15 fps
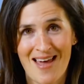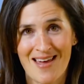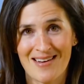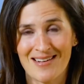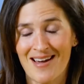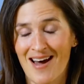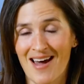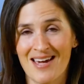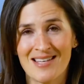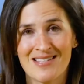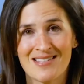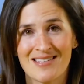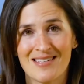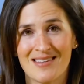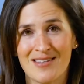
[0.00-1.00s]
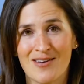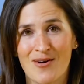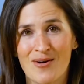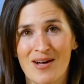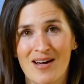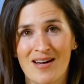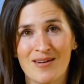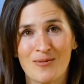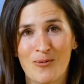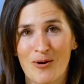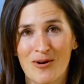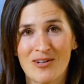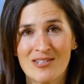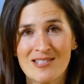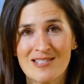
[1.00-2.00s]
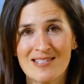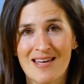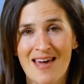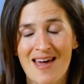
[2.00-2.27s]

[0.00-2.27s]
and guides in the yoga world.